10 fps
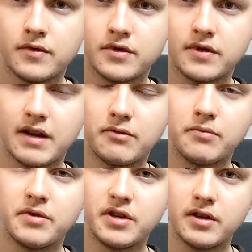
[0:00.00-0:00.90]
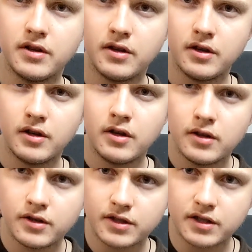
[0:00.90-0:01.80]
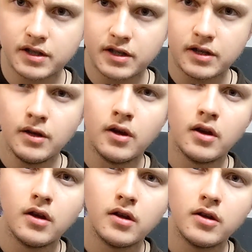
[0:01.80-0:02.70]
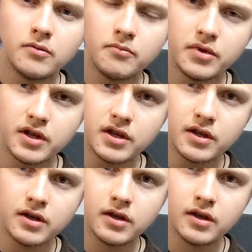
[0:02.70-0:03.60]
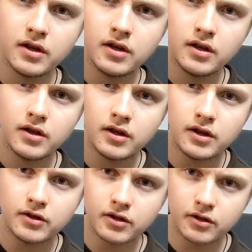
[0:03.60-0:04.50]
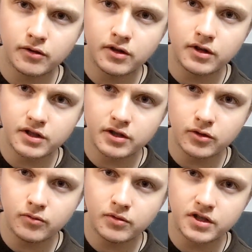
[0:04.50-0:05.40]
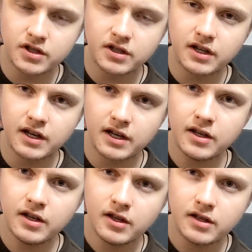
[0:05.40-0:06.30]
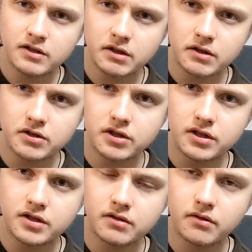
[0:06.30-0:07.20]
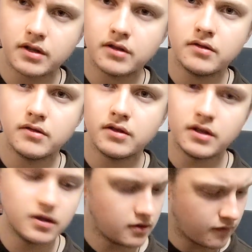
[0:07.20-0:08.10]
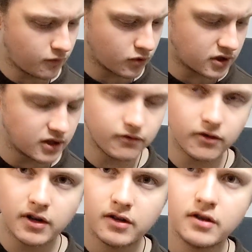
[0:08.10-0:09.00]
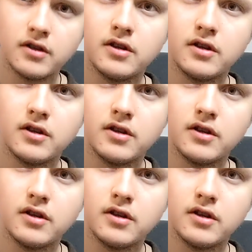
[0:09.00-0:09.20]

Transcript: So that would be C, B, then you're going to go to this note, which is an A. It's on the G string, the 14th fret.